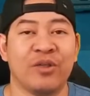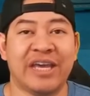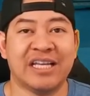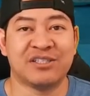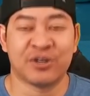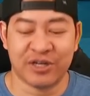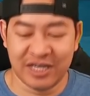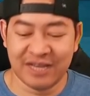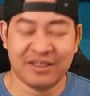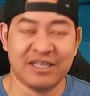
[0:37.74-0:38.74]
the hits. You're going to
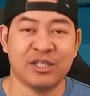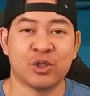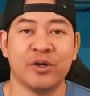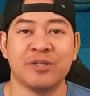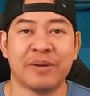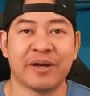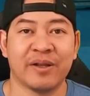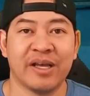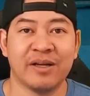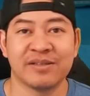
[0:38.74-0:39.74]
get the Choice
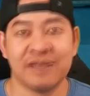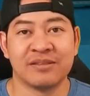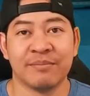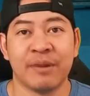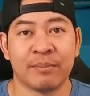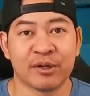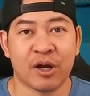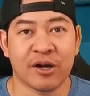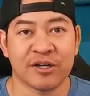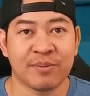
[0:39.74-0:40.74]
Parallels, some numbered
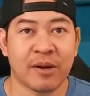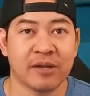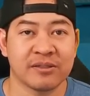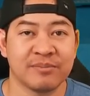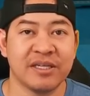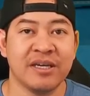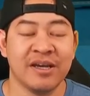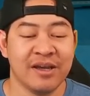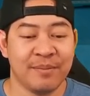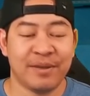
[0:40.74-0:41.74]
cards possibly,
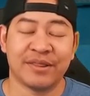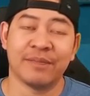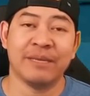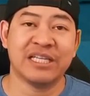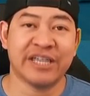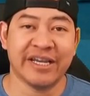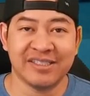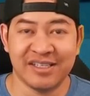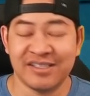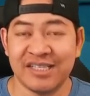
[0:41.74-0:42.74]
but the big
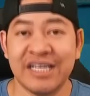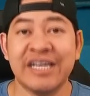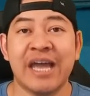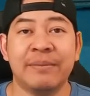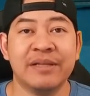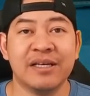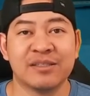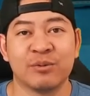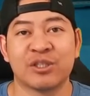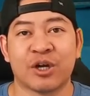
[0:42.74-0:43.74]
chase is the
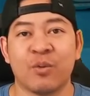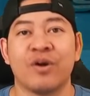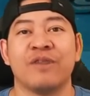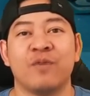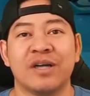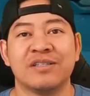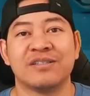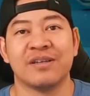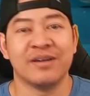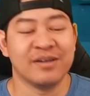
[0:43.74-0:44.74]
Nebulas, which are one of
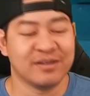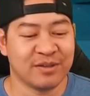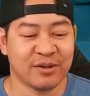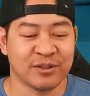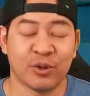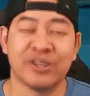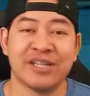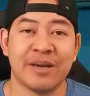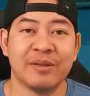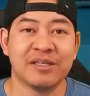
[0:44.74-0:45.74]
ones. So they're Choice
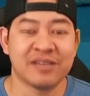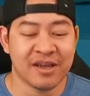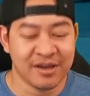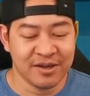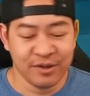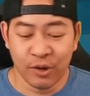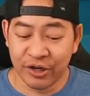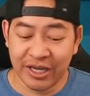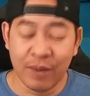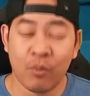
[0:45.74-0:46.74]
Nebulas. You are
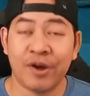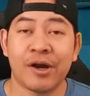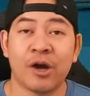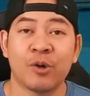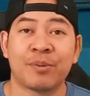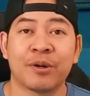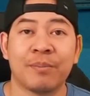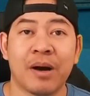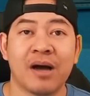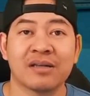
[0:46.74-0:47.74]
going to get one auto per
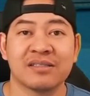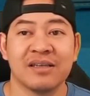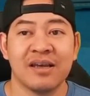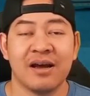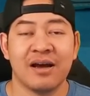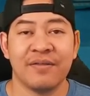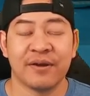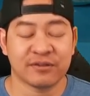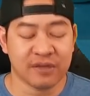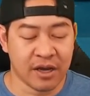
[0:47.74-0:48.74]
box.
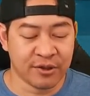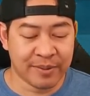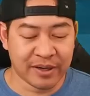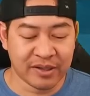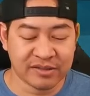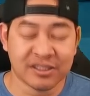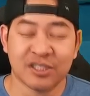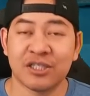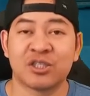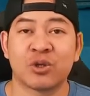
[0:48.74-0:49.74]
There's other parallels
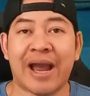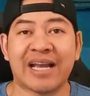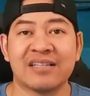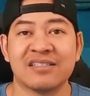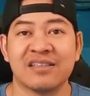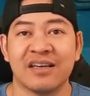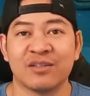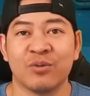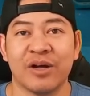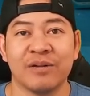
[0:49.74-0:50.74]
such as Dragons as
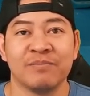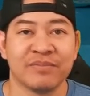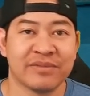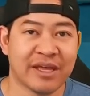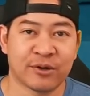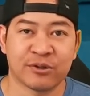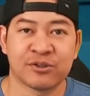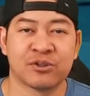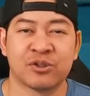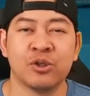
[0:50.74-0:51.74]
well that are
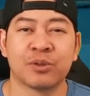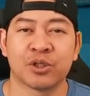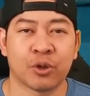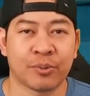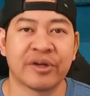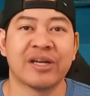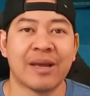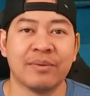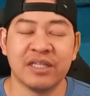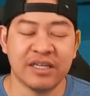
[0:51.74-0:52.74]
super short printed,
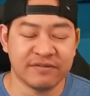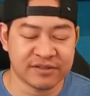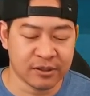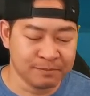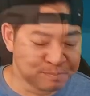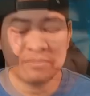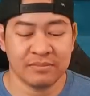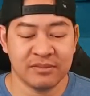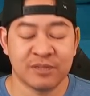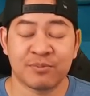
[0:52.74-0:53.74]
I believe. So
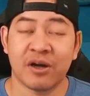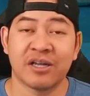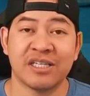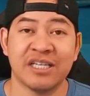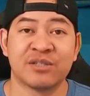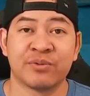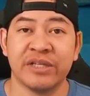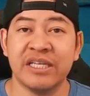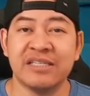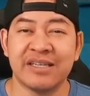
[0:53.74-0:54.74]
this product is
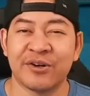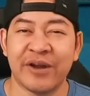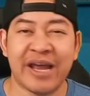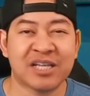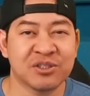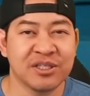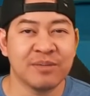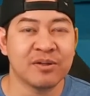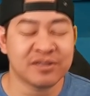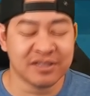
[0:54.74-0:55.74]
released internationally
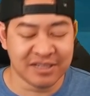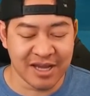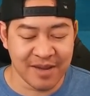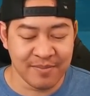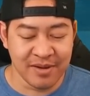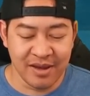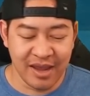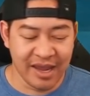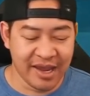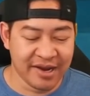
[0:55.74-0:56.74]
most of the time
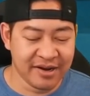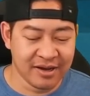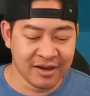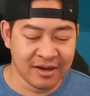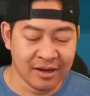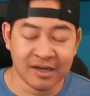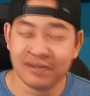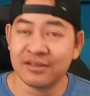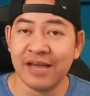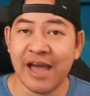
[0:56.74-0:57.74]
and uh,
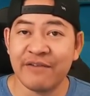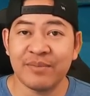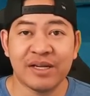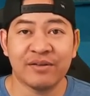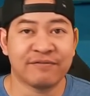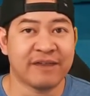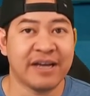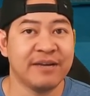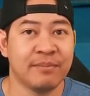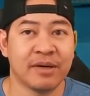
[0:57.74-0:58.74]
honestly I haven't been able to
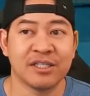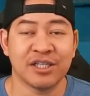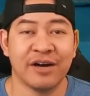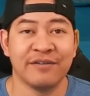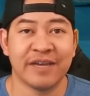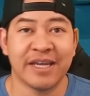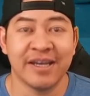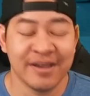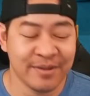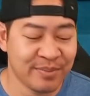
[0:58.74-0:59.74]
find much of it
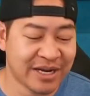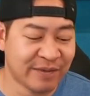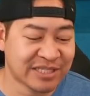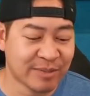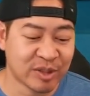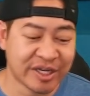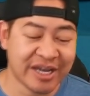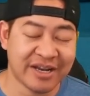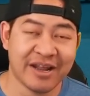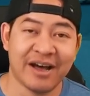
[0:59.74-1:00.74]
but I was able to
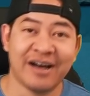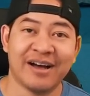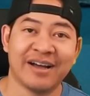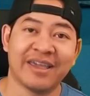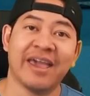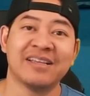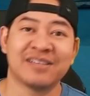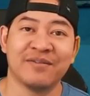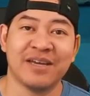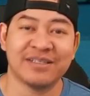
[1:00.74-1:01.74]
get uh, a case
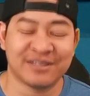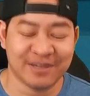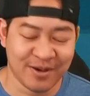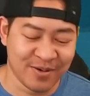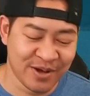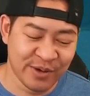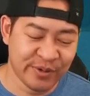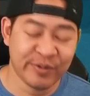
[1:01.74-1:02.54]
of it so we